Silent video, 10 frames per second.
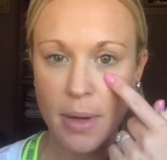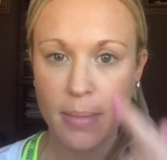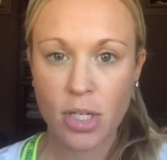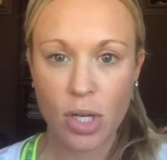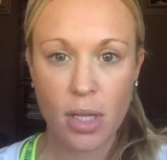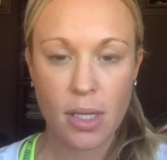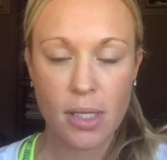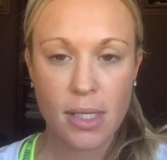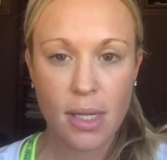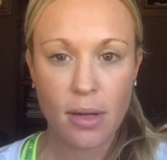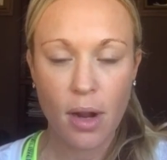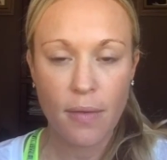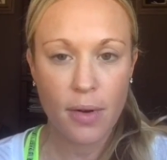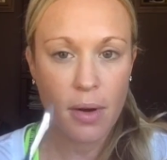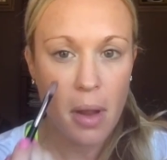And I'm going to show you the concealer
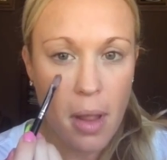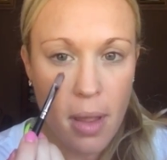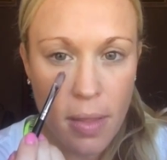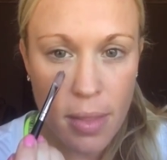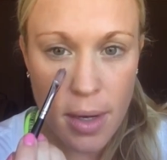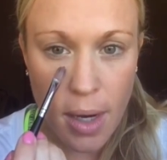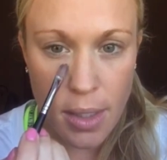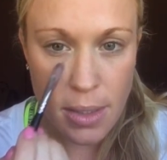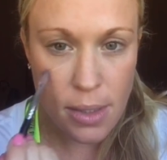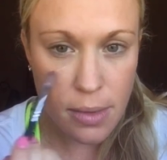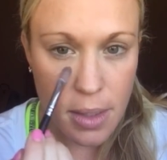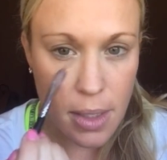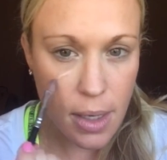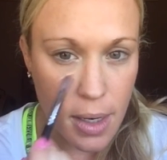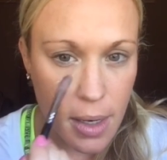over the not so
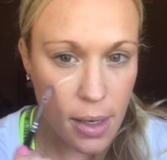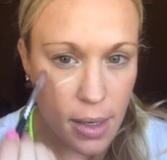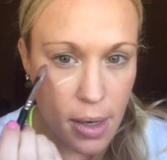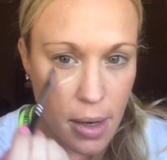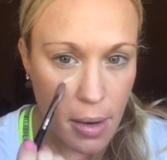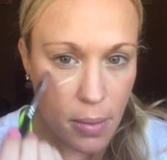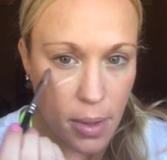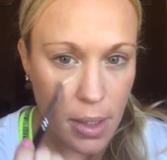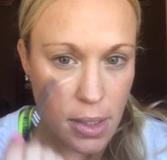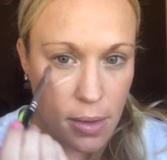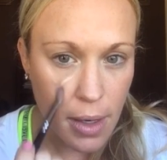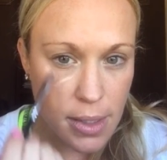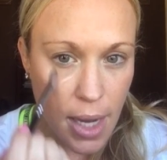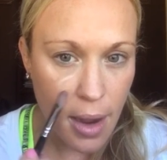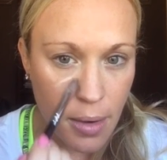good eye. We're going to do our
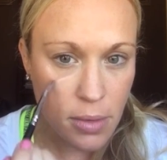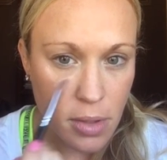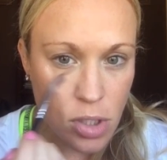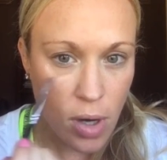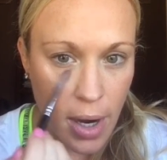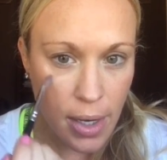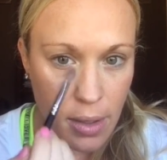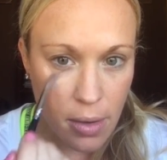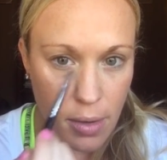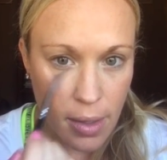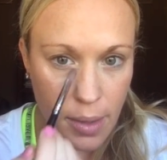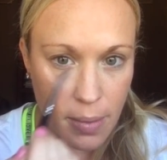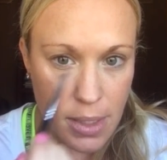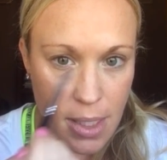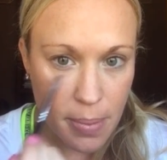down triangle like
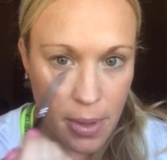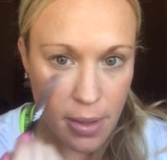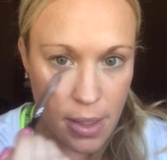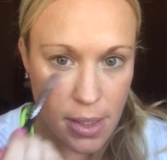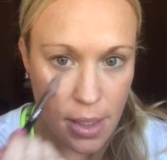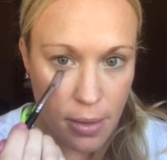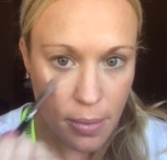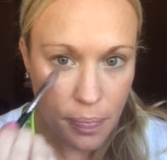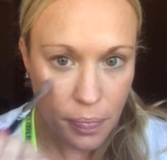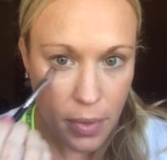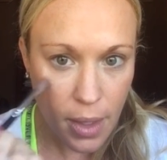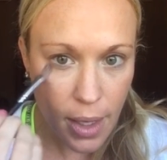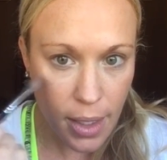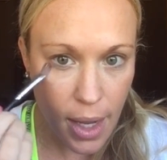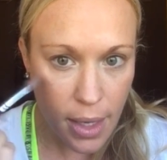we typically do.
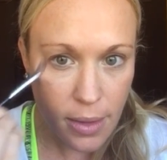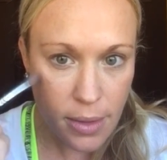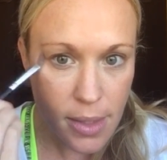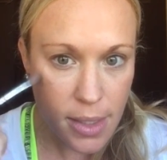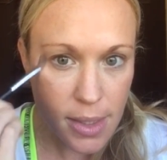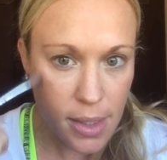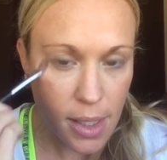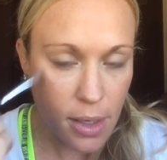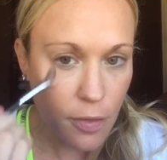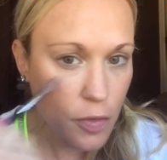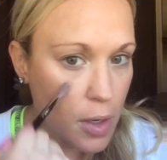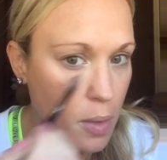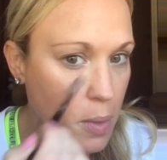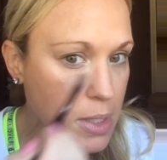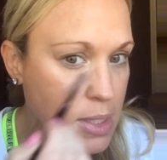Again, doesn't
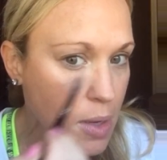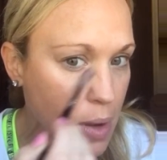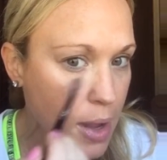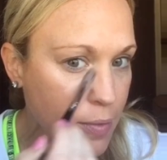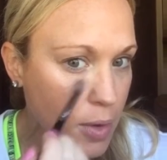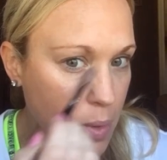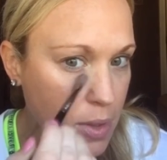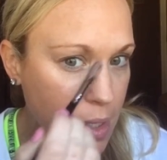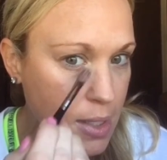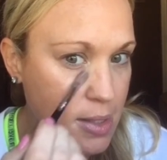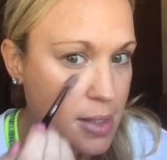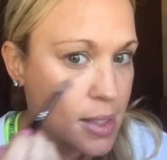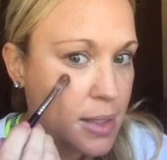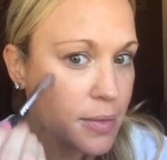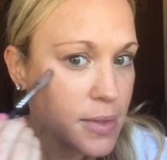interfere whatsoever with the
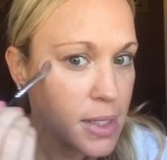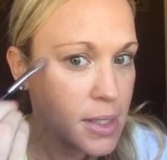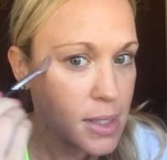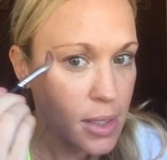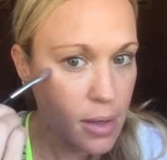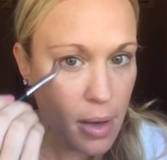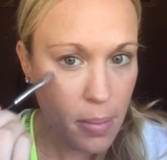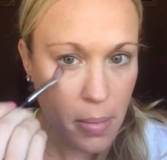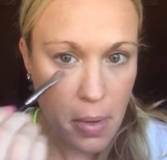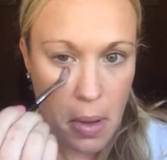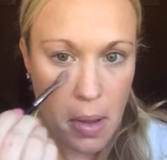Instant Lifting Serum.